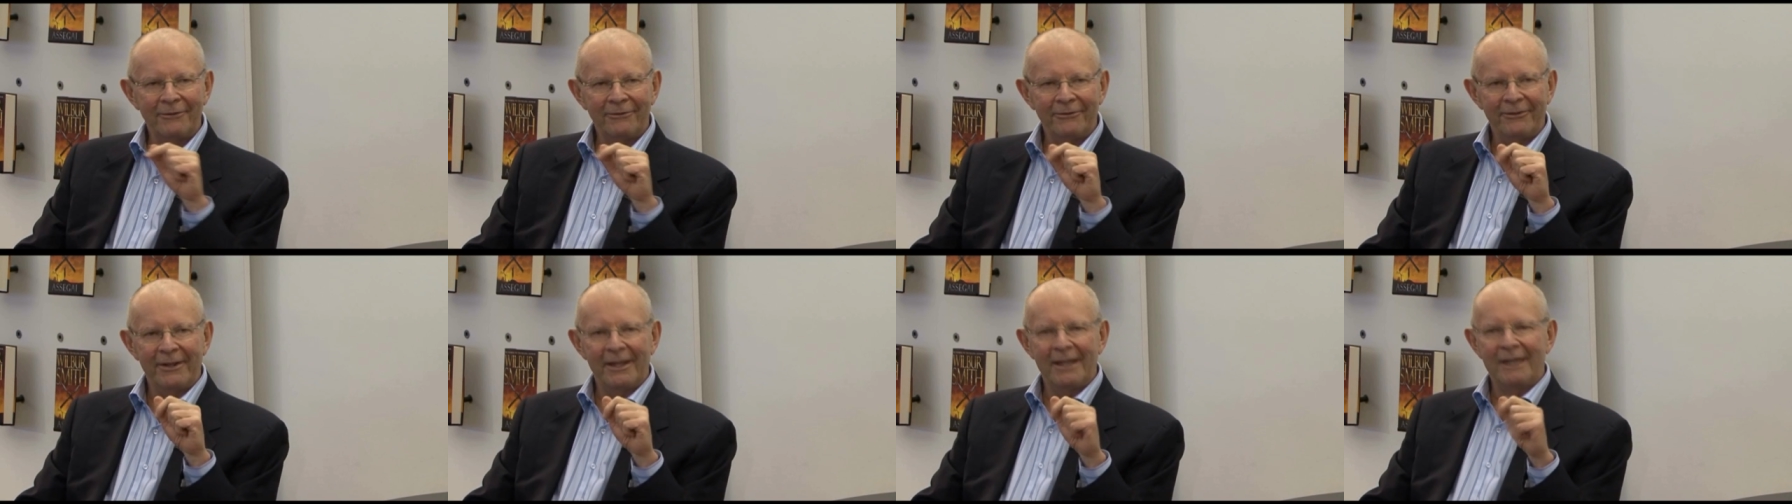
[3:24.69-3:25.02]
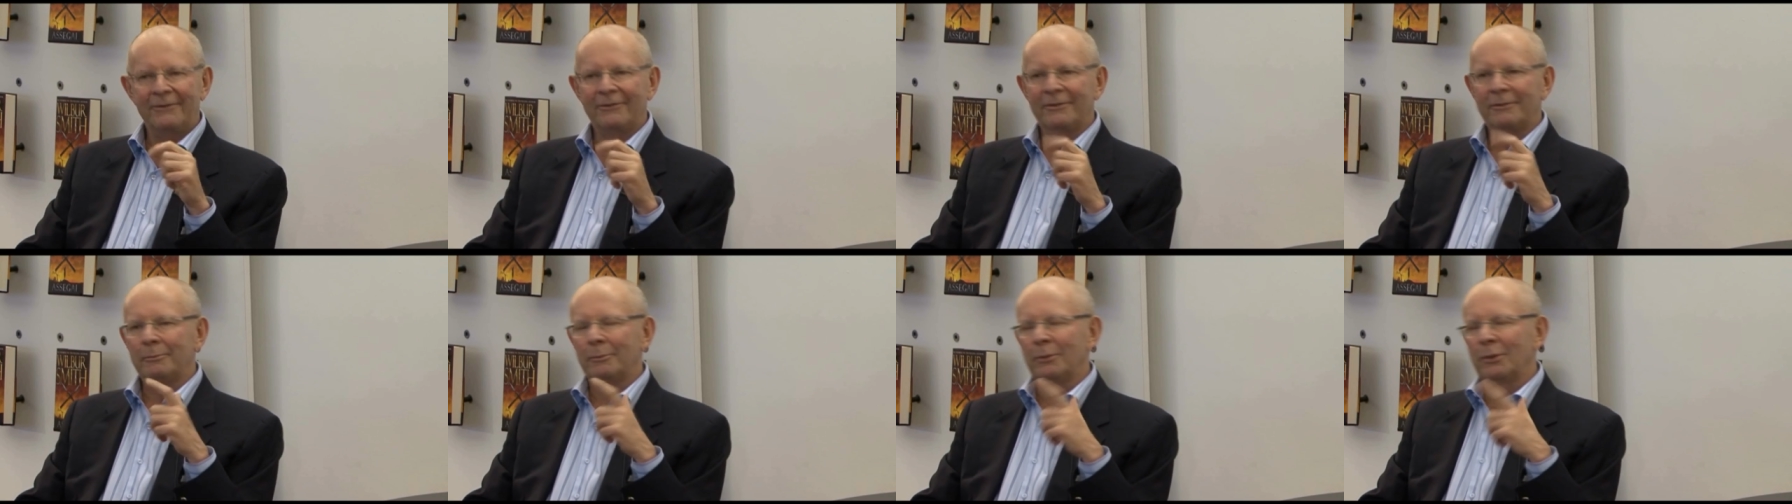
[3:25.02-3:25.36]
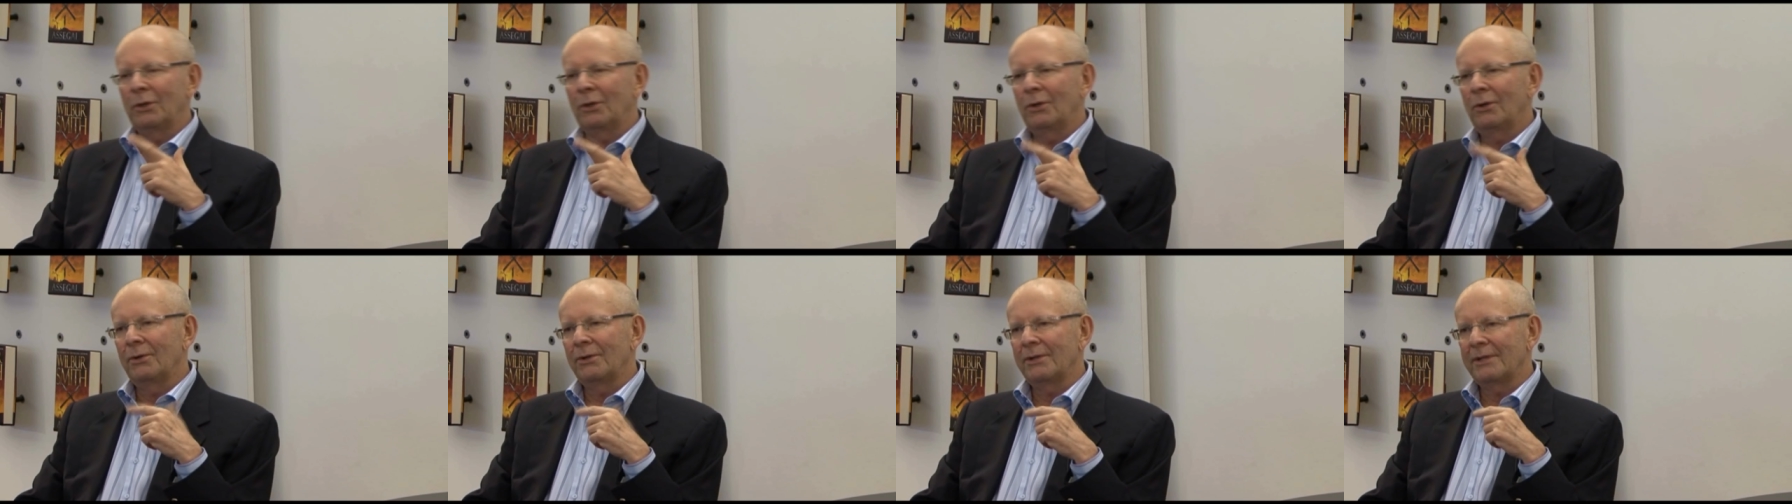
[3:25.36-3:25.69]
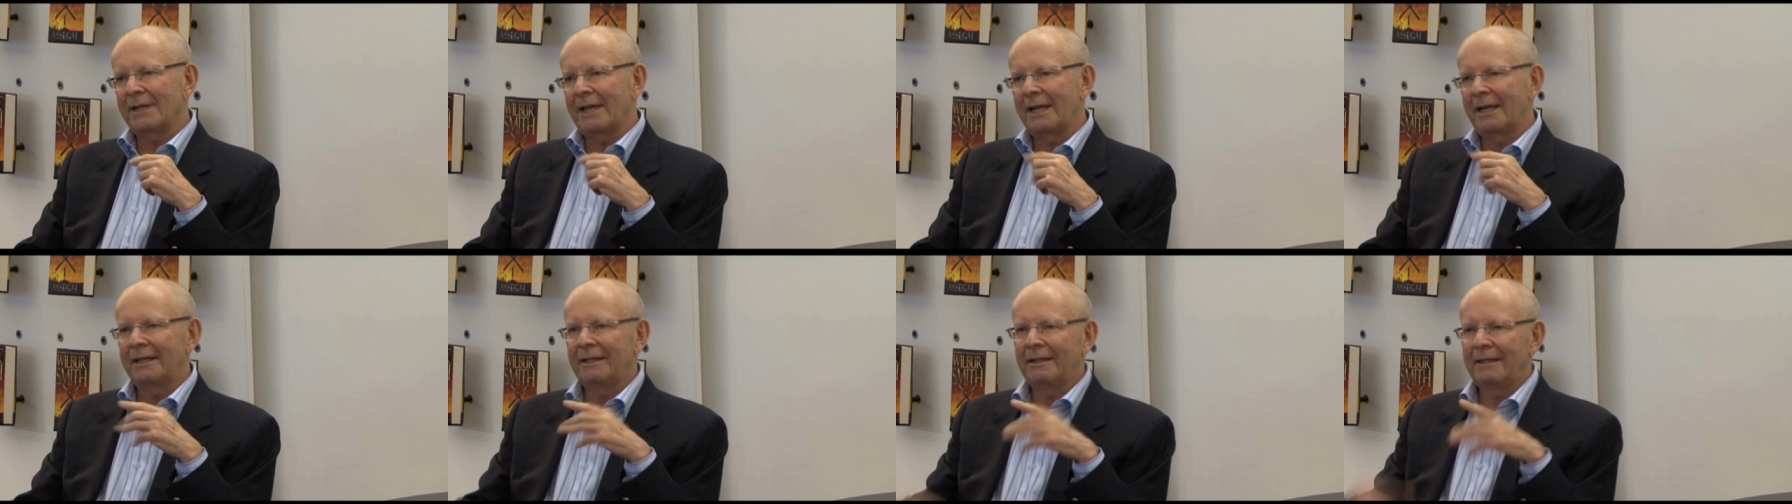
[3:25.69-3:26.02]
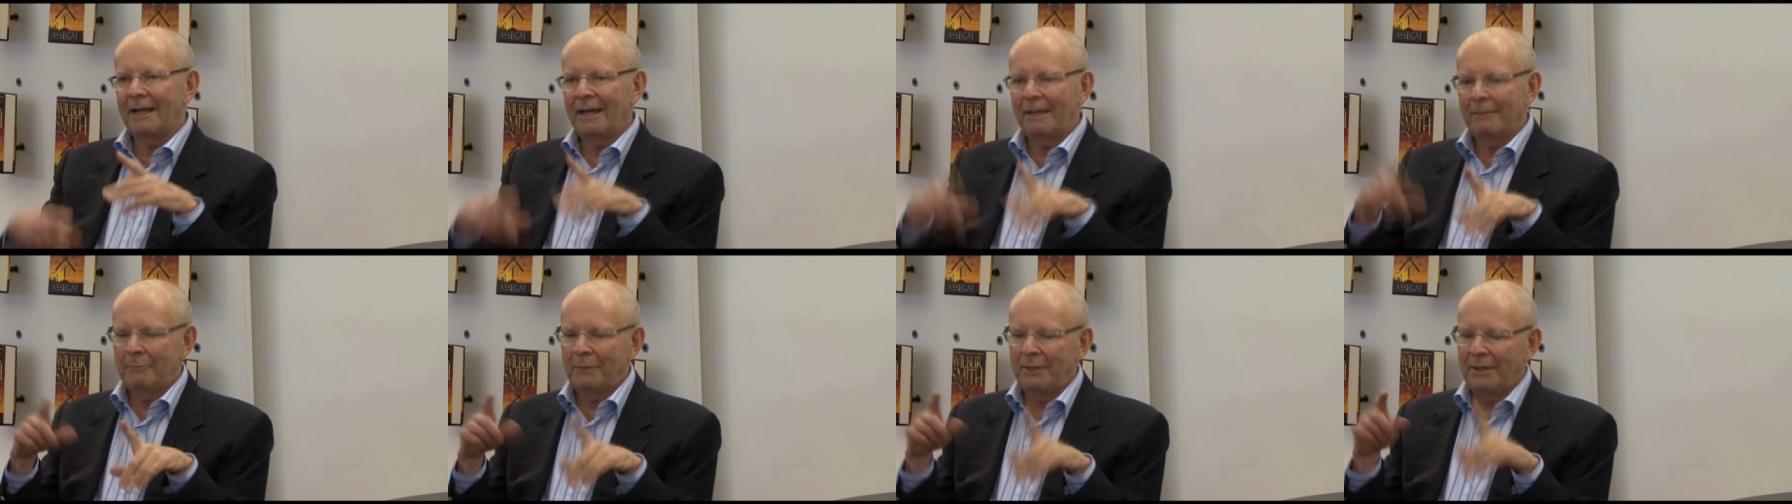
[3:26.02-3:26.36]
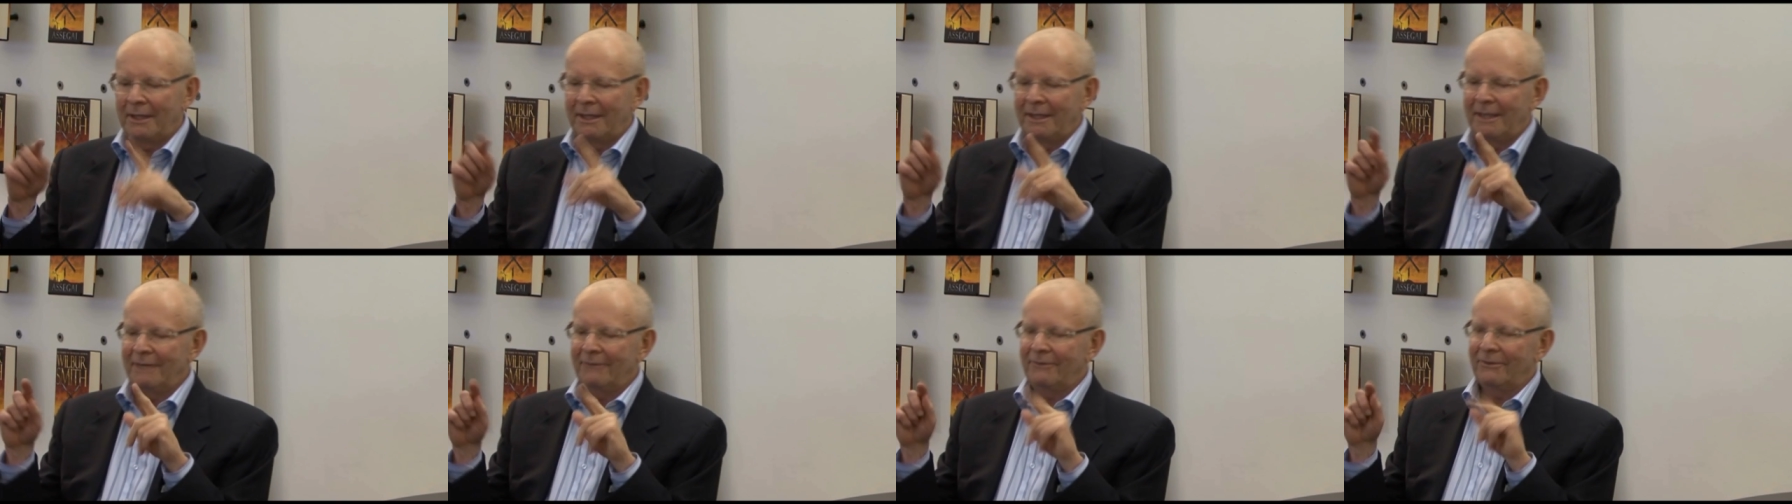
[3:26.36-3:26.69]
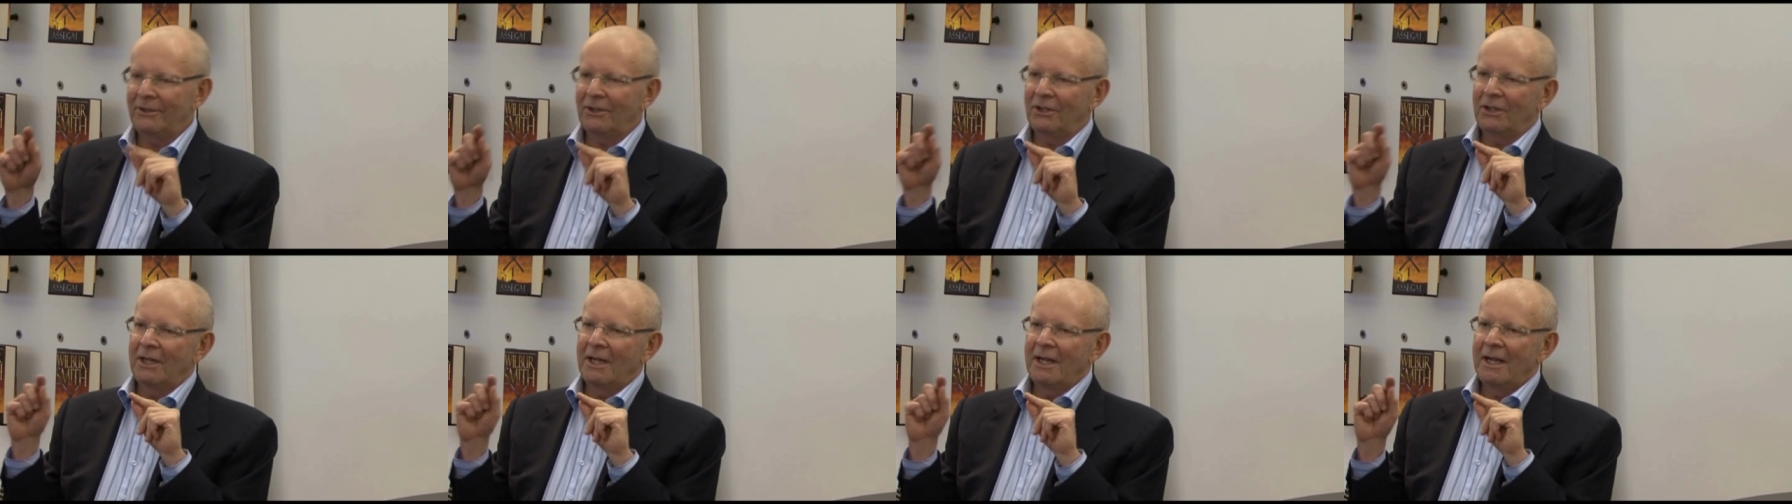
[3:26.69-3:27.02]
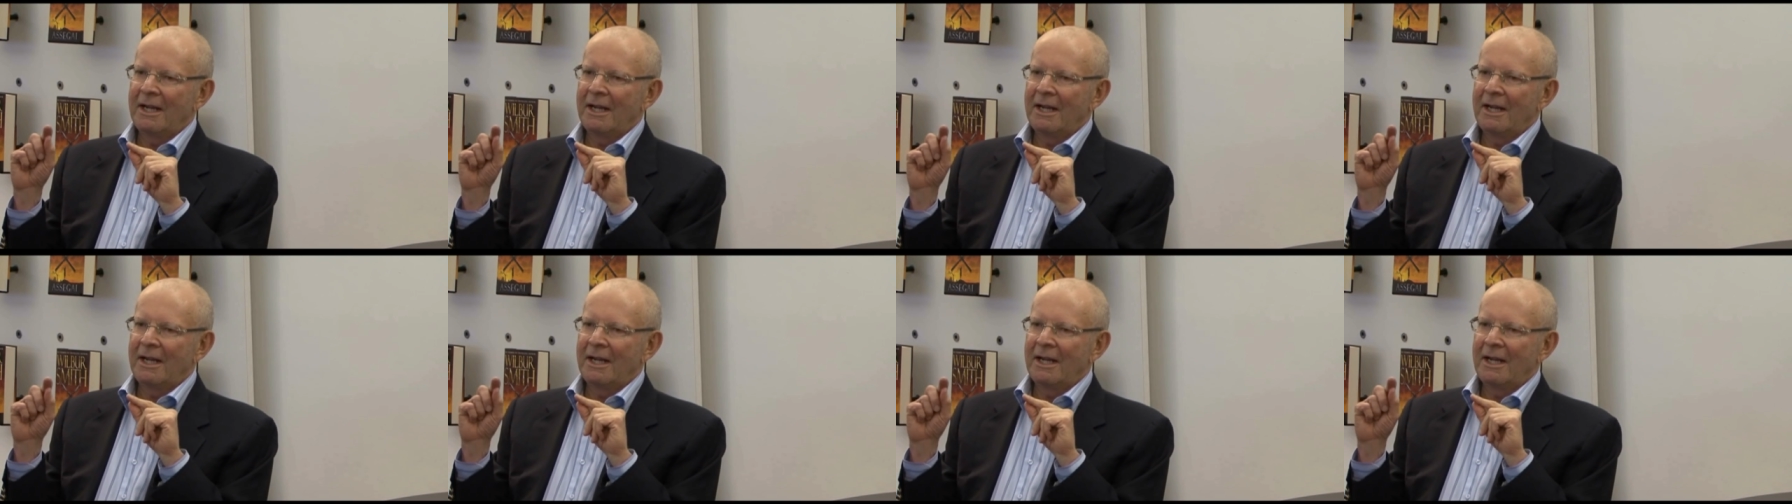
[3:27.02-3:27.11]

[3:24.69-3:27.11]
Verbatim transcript: favor because I, I believe that